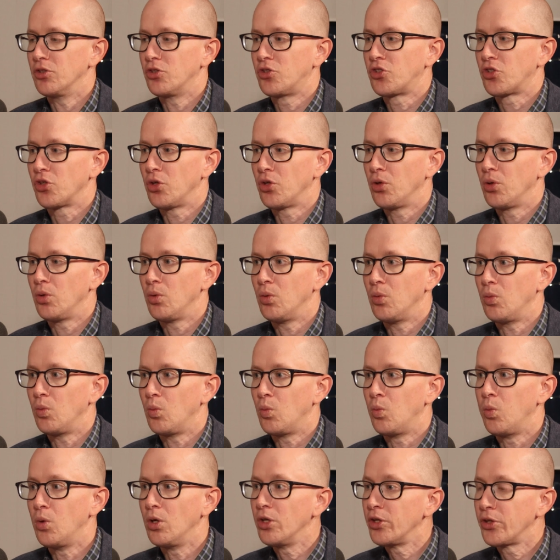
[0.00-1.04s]
So
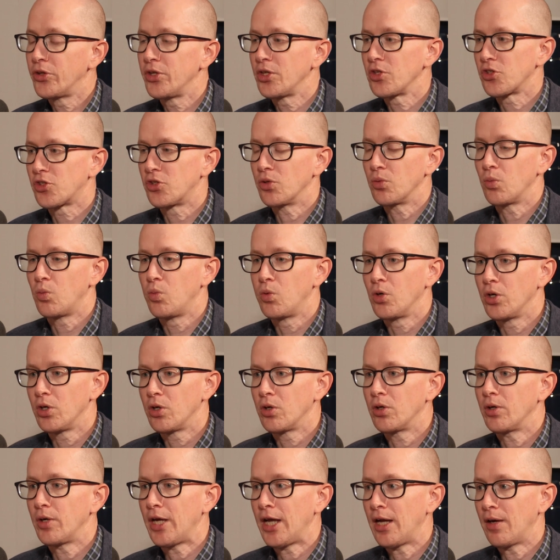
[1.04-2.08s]
one of the things that
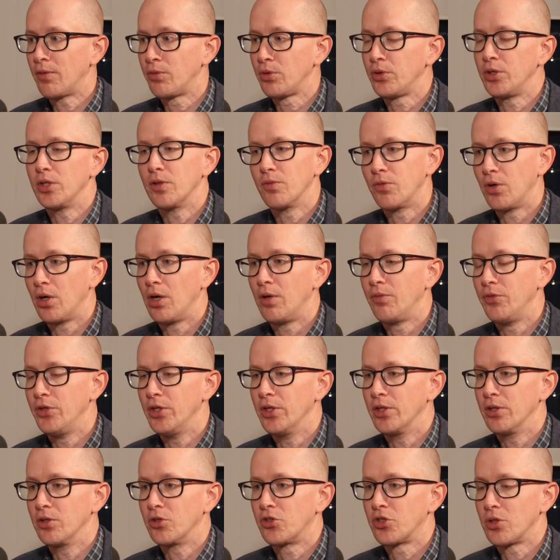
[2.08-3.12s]
we're heavily involved
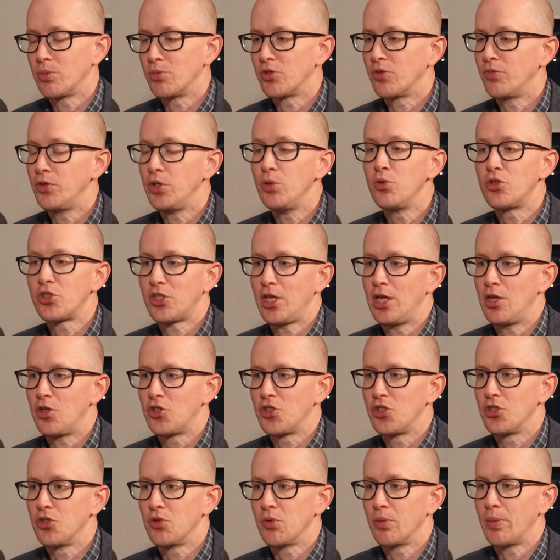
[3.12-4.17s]
in terms of use
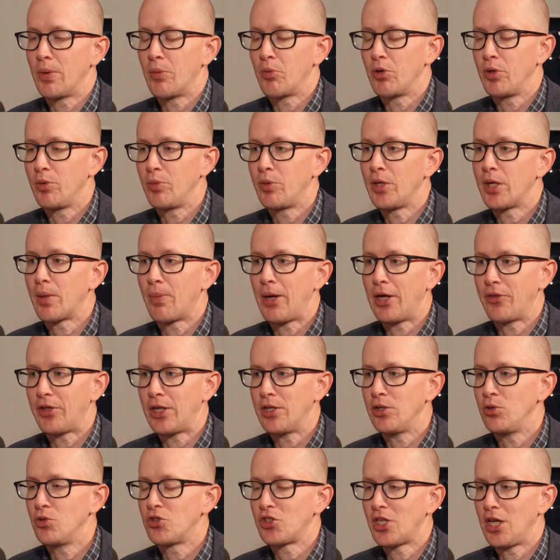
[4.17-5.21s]
cases, and remember, you think about
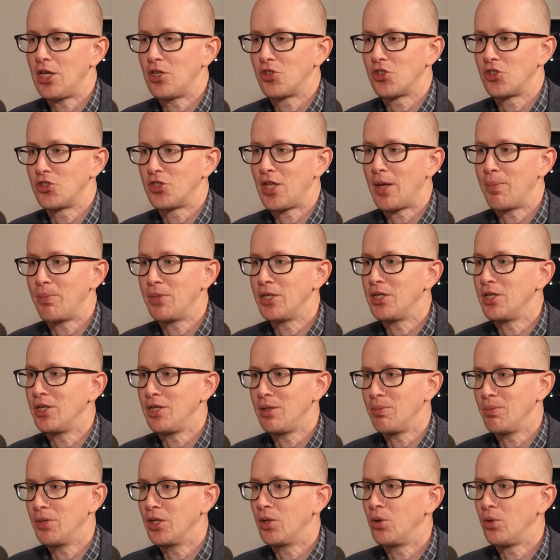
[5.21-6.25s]
that use case as that
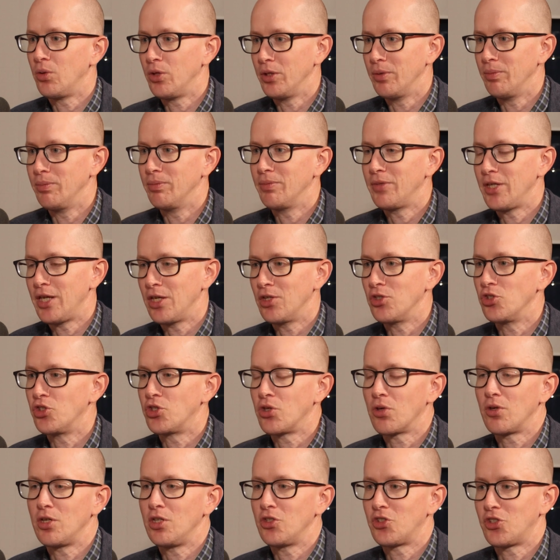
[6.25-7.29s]
beginning, middle, and end
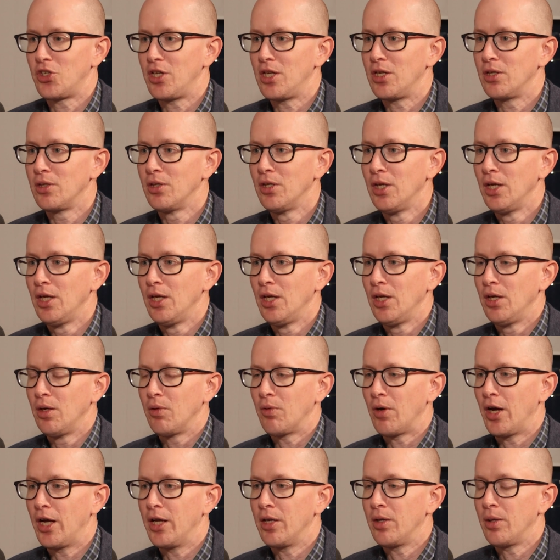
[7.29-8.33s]
journey state,
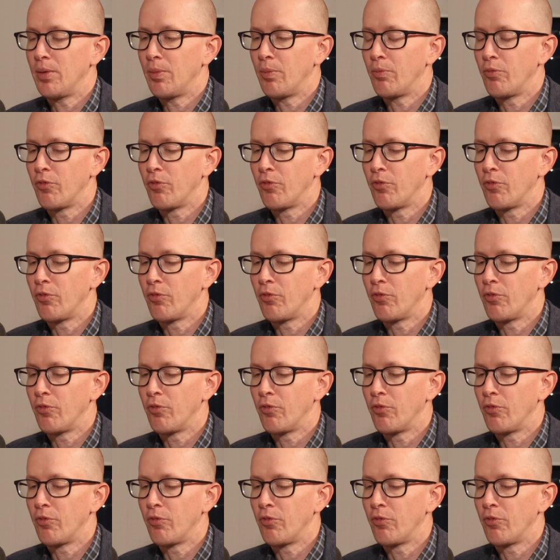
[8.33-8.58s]
right?